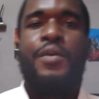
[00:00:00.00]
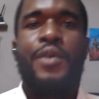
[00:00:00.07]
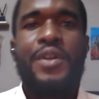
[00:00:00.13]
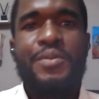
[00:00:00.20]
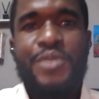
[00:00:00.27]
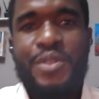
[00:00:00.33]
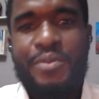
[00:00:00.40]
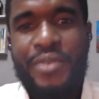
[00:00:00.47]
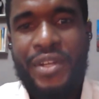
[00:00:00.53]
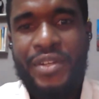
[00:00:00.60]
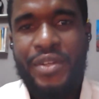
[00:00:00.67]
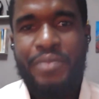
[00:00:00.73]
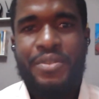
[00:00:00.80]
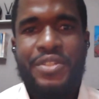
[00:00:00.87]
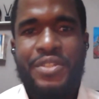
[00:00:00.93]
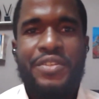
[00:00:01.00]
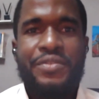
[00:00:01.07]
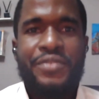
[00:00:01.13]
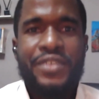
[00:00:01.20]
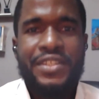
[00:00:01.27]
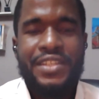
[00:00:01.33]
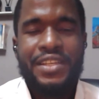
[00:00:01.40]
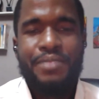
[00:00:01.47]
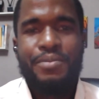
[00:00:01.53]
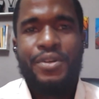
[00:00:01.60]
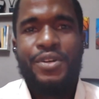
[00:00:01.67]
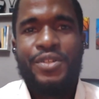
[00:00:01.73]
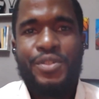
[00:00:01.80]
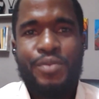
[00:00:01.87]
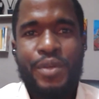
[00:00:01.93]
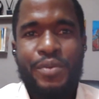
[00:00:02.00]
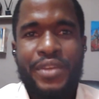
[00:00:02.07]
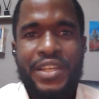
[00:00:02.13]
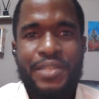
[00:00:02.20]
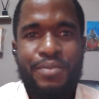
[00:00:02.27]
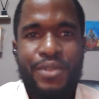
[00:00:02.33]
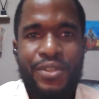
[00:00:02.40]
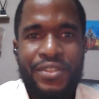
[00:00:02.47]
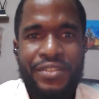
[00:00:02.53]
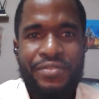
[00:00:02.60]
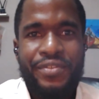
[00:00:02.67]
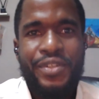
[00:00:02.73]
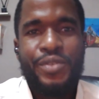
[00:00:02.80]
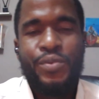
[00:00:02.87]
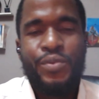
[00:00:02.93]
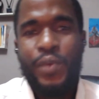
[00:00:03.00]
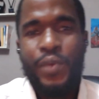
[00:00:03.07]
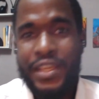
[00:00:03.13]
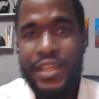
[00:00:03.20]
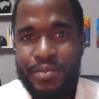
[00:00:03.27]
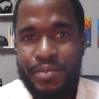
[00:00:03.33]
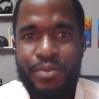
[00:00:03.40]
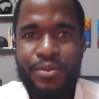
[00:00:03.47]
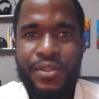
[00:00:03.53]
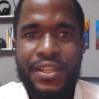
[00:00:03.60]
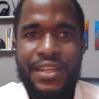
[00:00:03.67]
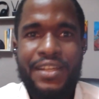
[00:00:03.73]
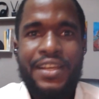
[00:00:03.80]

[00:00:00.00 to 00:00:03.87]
Welcome to a brand new episode of Greentech Pulse, where we explore different ways people are,